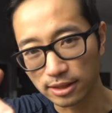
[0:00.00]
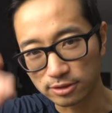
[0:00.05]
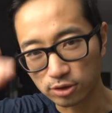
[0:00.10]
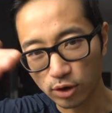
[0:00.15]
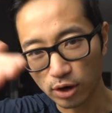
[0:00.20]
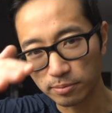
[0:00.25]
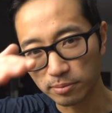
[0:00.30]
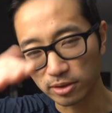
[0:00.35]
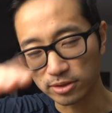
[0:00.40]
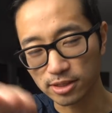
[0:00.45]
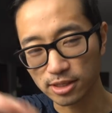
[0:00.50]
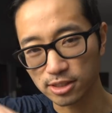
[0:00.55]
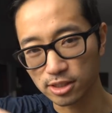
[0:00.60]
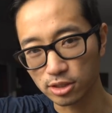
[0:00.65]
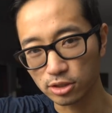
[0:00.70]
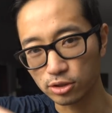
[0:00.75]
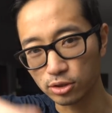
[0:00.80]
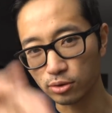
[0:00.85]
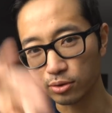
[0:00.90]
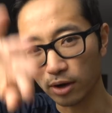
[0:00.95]
The treadmill
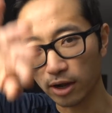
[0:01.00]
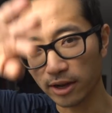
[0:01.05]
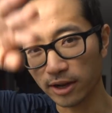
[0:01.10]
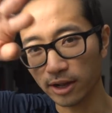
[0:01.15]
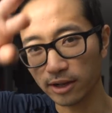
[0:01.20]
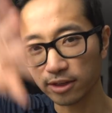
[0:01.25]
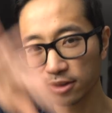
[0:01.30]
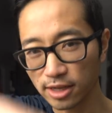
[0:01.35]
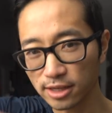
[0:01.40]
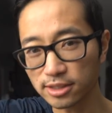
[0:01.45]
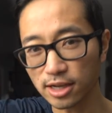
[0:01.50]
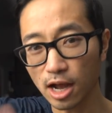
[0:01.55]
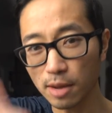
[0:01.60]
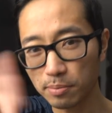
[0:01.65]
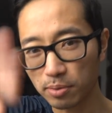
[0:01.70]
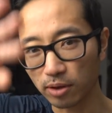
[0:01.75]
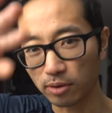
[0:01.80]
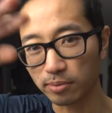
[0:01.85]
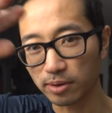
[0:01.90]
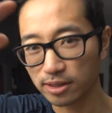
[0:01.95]
doesn't do, it does
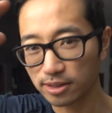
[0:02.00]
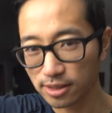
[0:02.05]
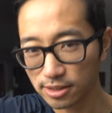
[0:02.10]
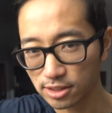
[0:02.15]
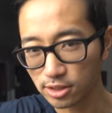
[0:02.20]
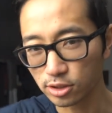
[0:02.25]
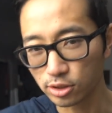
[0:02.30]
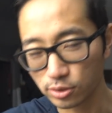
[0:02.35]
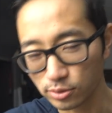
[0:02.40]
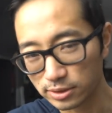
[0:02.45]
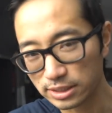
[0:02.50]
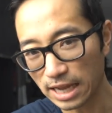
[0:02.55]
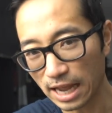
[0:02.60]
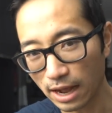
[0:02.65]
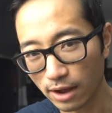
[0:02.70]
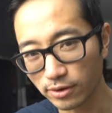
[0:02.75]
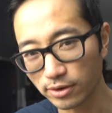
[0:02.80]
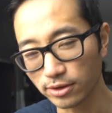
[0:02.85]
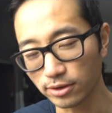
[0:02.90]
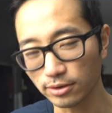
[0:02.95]
uphill, but it doesn't do
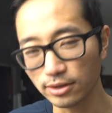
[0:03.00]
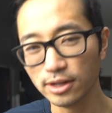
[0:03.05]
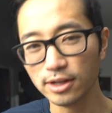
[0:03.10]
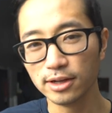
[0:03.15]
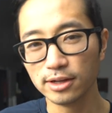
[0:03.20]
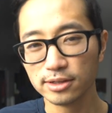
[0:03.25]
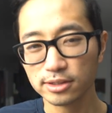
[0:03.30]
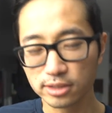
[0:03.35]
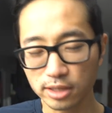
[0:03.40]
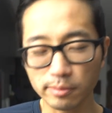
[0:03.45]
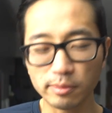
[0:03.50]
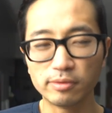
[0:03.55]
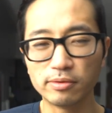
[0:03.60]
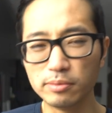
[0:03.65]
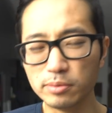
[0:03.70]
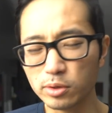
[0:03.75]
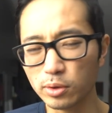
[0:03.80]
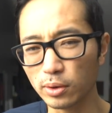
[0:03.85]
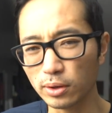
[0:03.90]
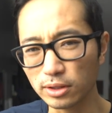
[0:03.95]
downhill. Some of
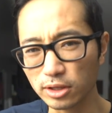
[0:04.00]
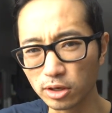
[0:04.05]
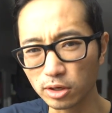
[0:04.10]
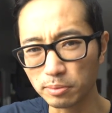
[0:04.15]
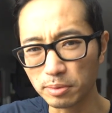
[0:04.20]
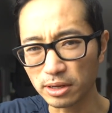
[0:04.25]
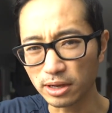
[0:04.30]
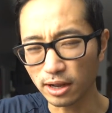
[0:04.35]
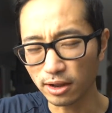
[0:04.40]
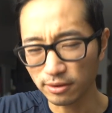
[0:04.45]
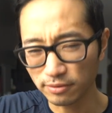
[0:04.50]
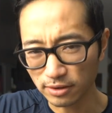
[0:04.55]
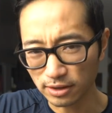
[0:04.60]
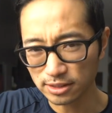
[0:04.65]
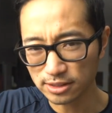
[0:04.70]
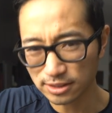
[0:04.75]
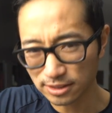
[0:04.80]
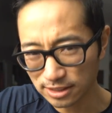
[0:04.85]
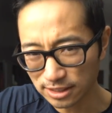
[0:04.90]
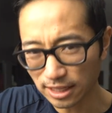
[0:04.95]
them do a little bit of
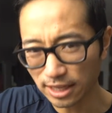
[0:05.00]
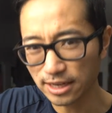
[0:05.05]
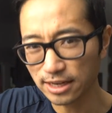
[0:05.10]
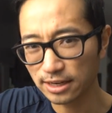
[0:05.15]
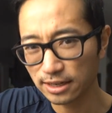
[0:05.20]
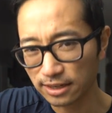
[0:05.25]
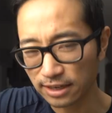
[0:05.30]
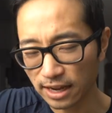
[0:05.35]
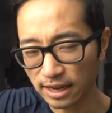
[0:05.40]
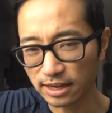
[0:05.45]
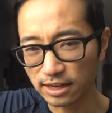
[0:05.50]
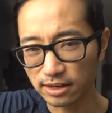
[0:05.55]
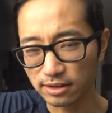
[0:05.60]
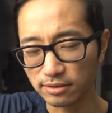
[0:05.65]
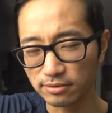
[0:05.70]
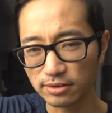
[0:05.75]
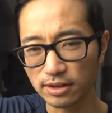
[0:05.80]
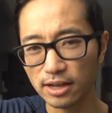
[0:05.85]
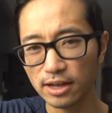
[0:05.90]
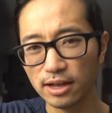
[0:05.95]
a slight
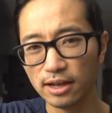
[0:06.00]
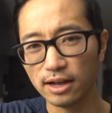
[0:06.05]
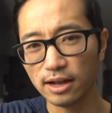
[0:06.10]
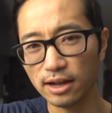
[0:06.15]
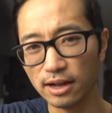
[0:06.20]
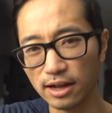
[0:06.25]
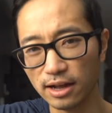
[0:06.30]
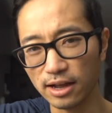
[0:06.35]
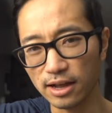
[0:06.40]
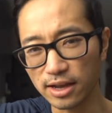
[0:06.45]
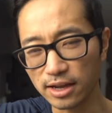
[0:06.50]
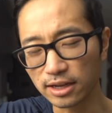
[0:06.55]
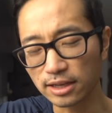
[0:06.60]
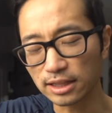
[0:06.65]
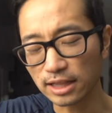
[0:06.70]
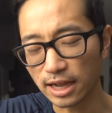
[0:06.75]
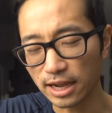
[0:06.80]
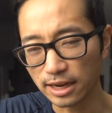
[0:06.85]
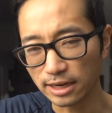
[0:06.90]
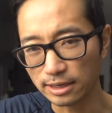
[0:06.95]
negative
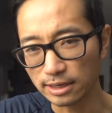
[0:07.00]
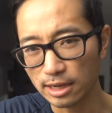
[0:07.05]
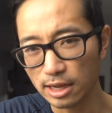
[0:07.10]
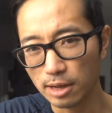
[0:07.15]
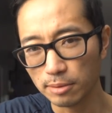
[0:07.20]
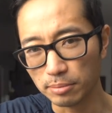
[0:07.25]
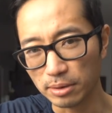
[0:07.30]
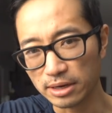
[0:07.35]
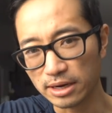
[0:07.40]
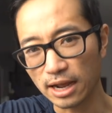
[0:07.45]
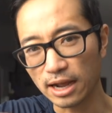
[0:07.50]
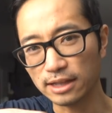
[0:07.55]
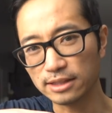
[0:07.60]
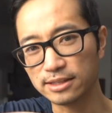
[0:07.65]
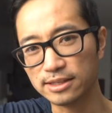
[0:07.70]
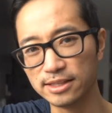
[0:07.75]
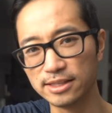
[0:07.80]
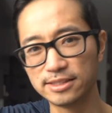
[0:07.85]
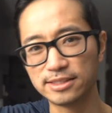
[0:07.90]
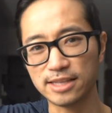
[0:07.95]
incline, but
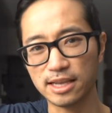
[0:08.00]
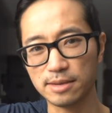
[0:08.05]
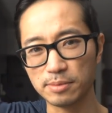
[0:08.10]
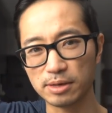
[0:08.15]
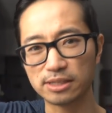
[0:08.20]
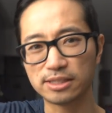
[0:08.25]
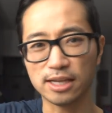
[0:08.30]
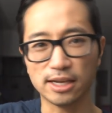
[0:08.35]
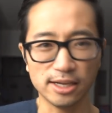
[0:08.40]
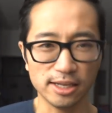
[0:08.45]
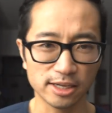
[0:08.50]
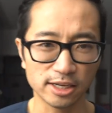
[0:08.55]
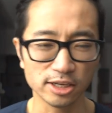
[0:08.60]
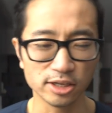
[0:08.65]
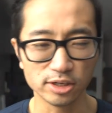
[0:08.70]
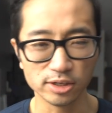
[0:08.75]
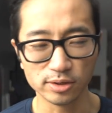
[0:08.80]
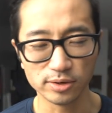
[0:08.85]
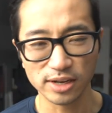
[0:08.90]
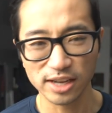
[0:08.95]
not to the same extent it
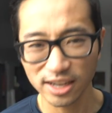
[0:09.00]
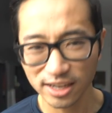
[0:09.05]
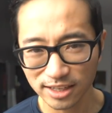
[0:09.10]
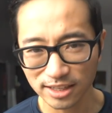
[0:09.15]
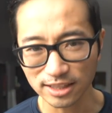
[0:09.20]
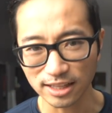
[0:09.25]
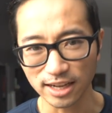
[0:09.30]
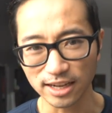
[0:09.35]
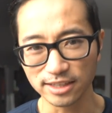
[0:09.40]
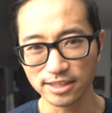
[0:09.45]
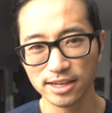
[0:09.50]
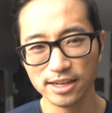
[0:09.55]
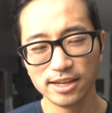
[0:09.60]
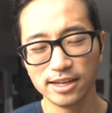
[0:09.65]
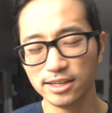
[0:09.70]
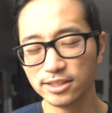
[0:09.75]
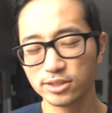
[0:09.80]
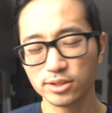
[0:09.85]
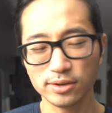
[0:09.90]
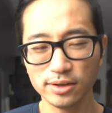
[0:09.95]
can do incline.
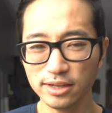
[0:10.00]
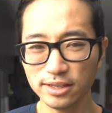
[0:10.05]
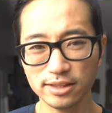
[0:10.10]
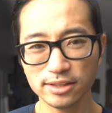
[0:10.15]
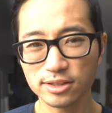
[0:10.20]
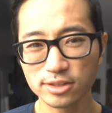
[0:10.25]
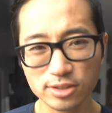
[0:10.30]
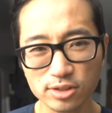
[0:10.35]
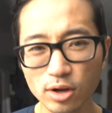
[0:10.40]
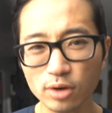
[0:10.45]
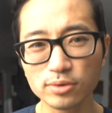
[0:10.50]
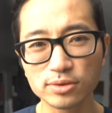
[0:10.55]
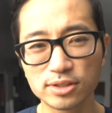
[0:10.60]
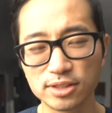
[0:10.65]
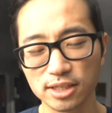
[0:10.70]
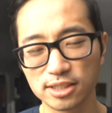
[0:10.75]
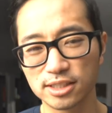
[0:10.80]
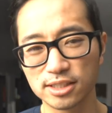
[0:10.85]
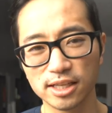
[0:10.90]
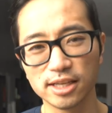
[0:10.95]
And so there's no
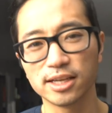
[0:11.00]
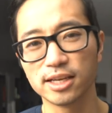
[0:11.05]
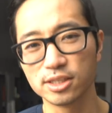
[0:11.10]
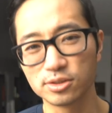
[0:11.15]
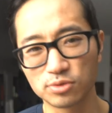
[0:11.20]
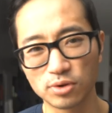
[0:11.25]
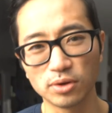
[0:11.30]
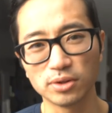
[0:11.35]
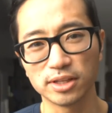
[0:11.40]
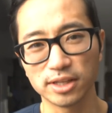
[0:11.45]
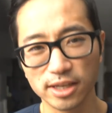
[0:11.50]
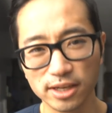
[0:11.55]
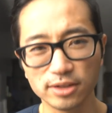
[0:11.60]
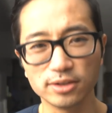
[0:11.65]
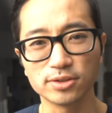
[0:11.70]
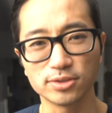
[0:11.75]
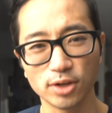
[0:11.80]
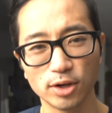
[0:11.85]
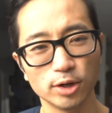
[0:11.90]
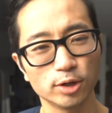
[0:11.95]
such thing as rolling
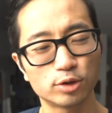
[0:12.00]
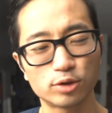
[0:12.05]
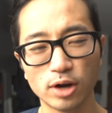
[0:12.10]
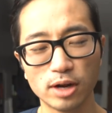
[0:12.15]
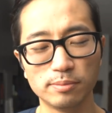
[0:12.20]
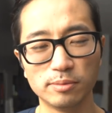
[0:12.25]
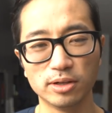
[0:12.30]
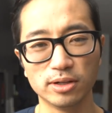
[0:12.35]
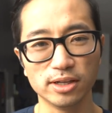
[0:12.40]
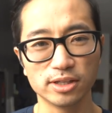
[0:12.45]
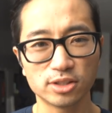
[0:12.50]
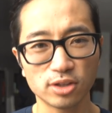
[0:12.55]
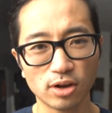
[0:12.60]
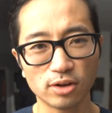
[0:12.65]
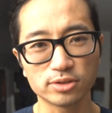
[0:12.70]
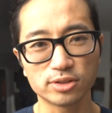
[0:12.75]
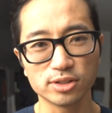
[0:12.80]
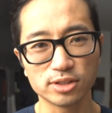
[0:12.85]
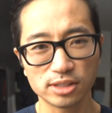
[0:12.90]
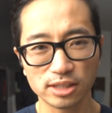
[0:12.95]
hills on a treadmill. It's
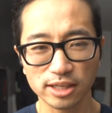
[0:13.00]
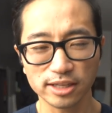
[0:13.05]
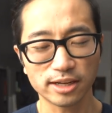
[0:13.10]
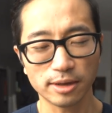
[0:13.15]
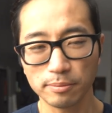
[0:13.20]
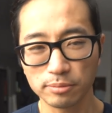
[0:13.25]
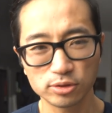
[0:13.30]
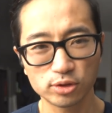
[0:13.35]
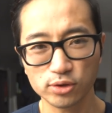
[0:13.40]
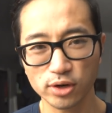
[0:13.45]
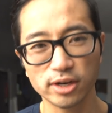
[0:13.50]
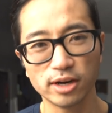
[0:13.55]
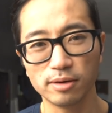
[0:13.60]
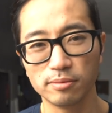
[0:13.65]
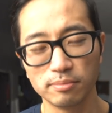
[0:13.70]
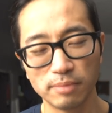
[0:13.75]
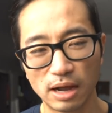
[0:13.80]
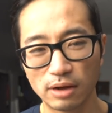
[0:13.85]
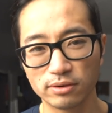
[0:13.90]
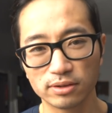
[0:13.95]
all just like a straight
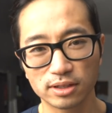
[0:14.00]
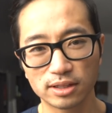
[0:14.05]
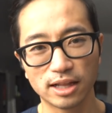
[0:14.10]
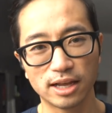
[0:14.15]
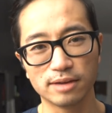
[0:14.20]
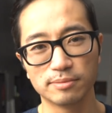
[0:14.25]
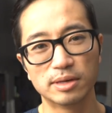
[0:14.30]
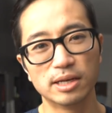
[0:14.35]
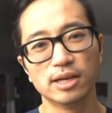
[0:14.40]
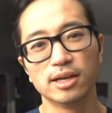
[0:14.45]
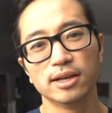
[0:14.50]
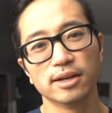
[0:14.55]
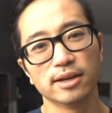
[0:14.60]
up mountain climb.